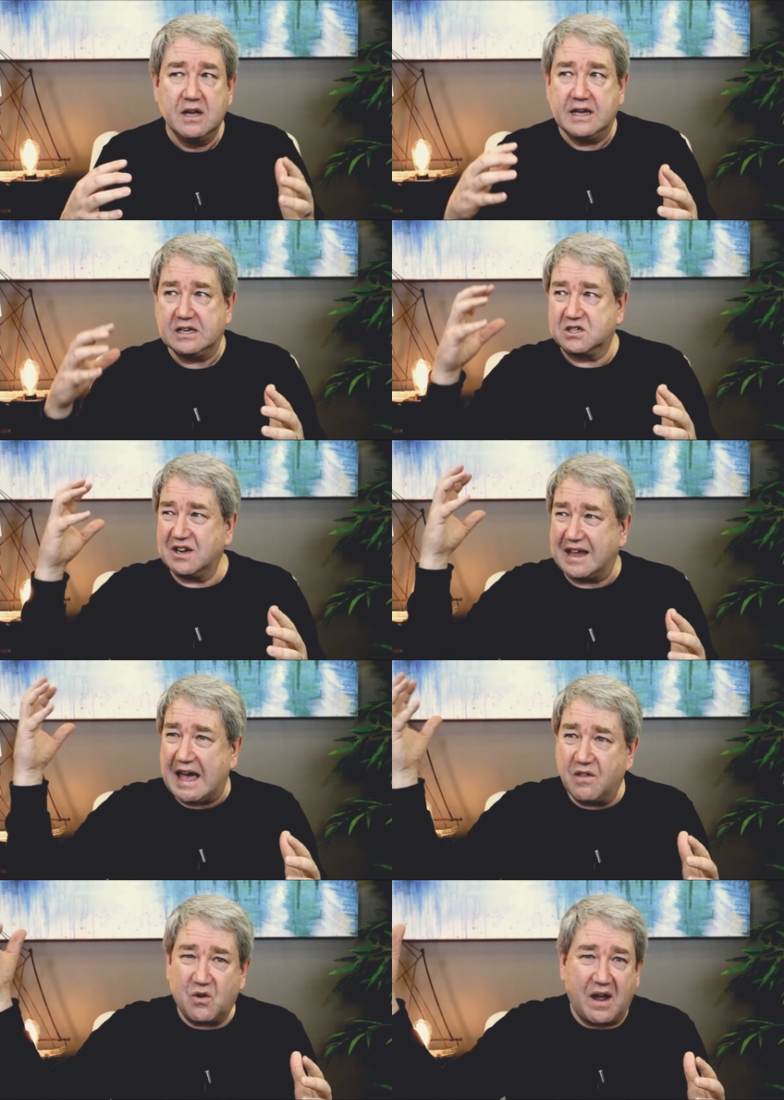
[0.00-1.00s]
is to
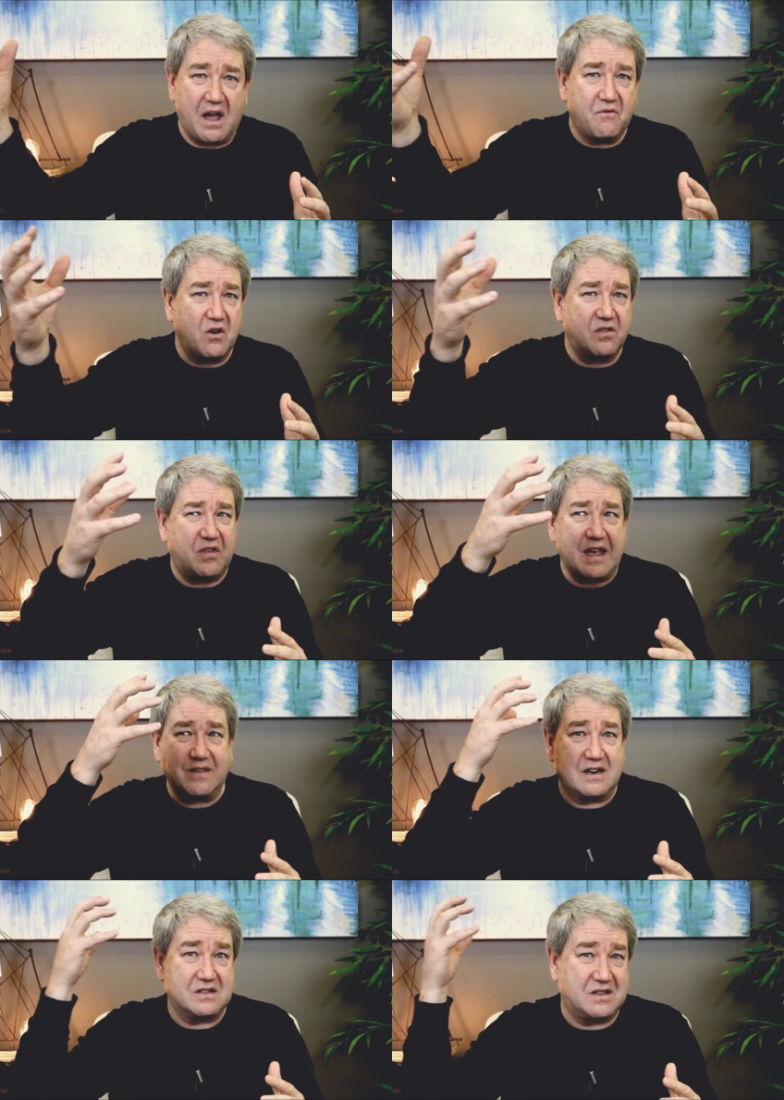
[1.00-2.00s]
gather everything
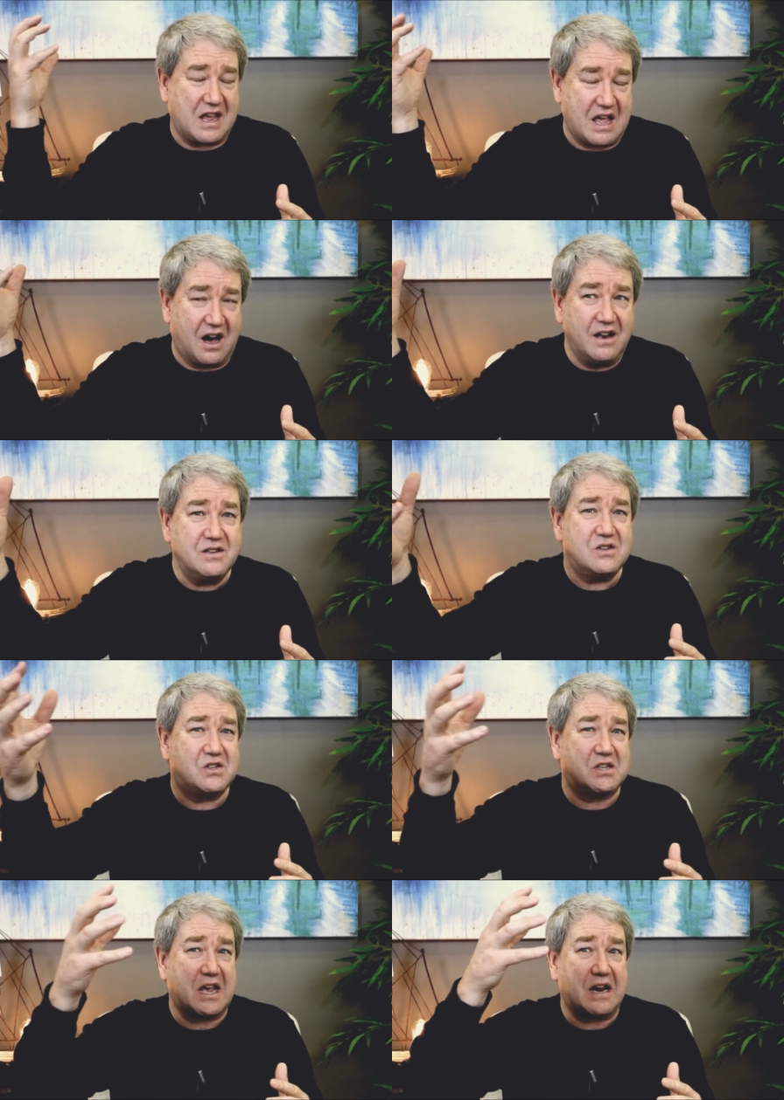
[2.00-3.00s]
that is the
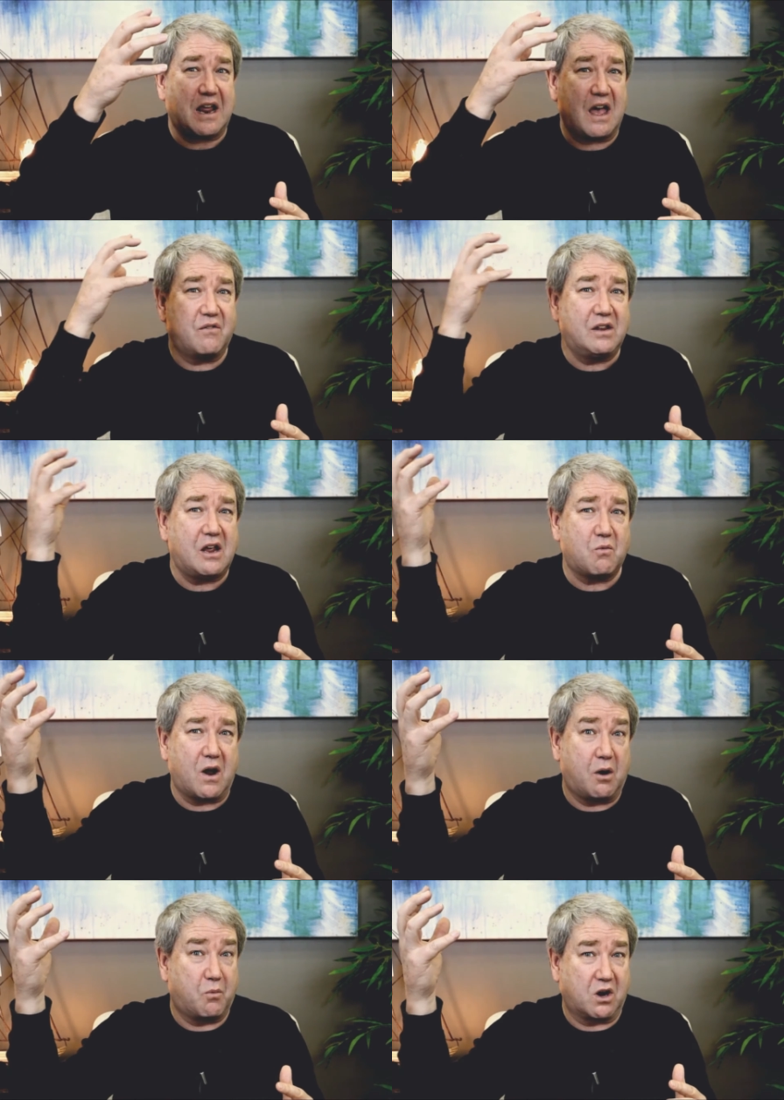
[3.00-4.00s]
unseen heavenly
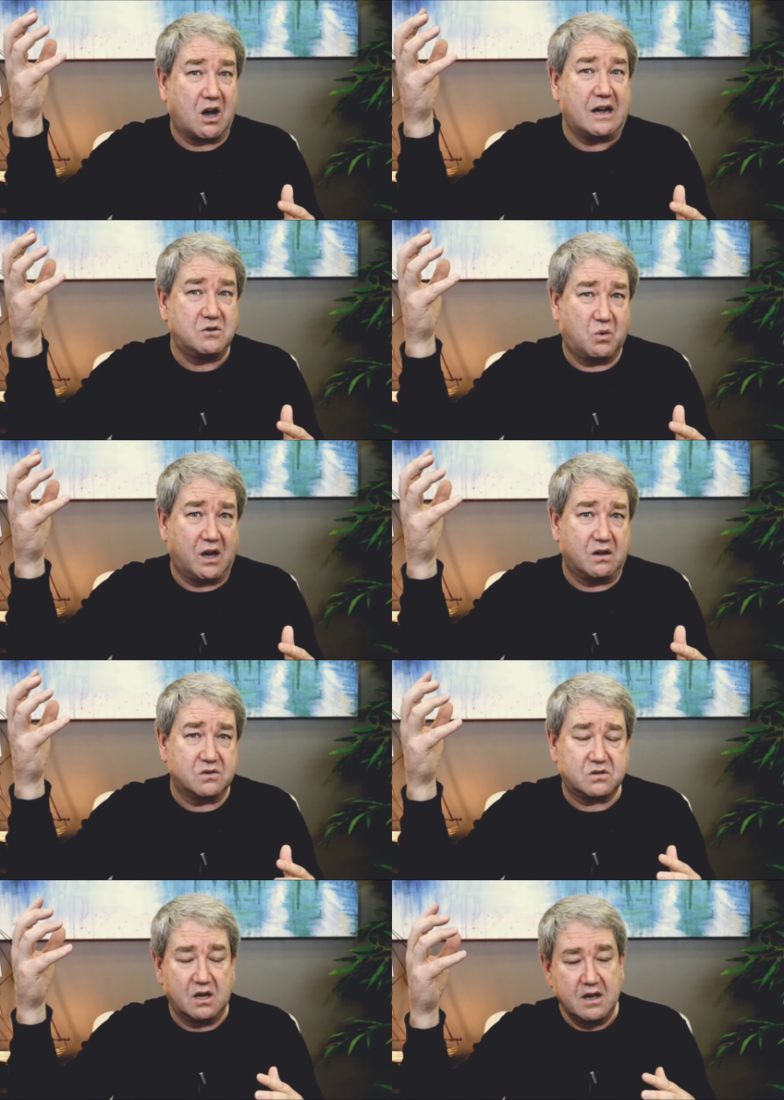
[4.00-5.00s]
realm where God
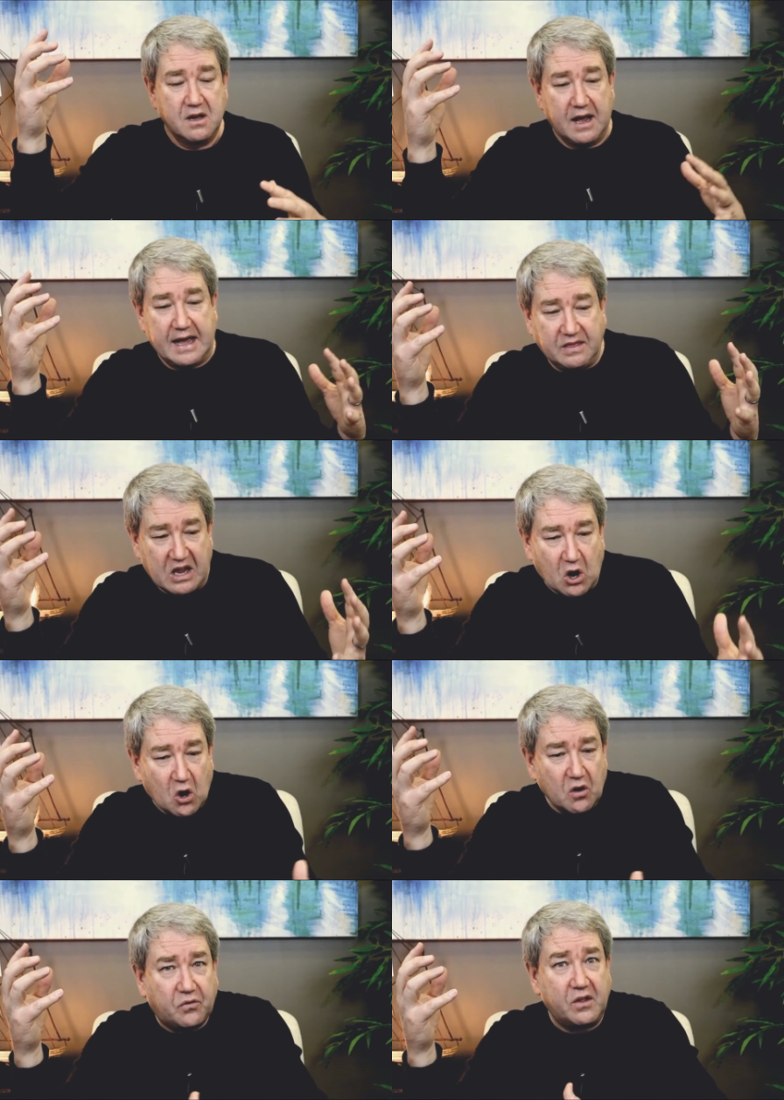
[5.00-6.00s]
dwells and the
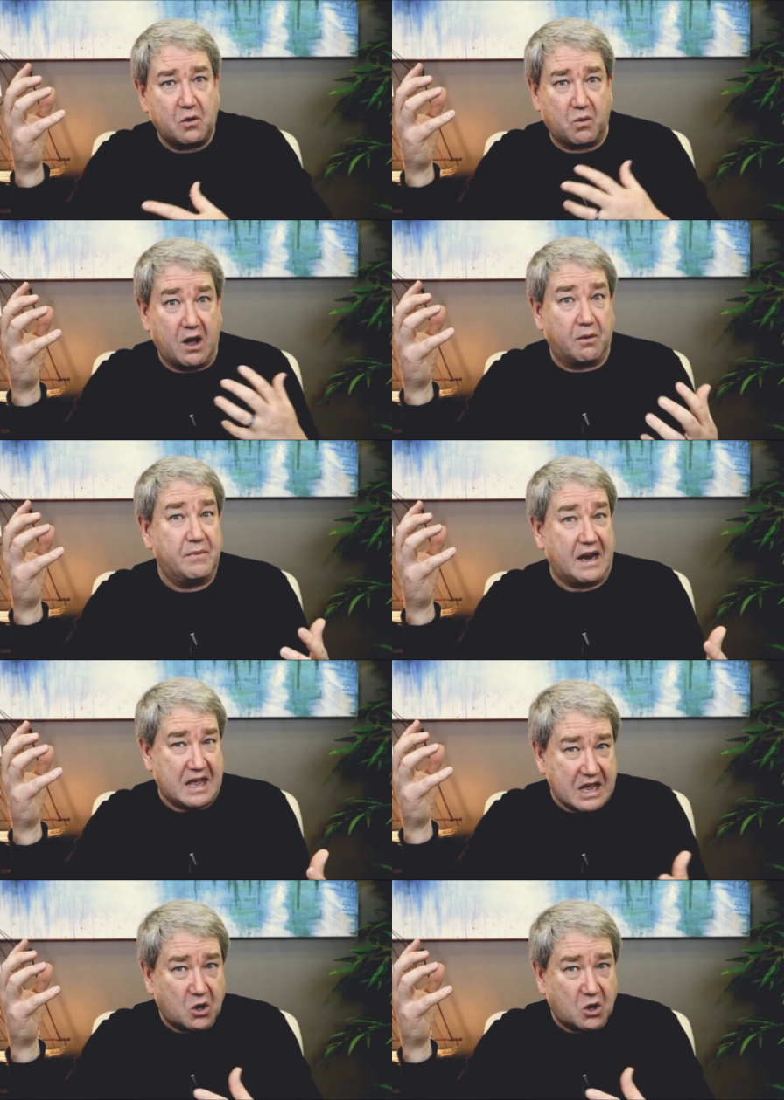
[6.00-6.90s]
earthly realm that He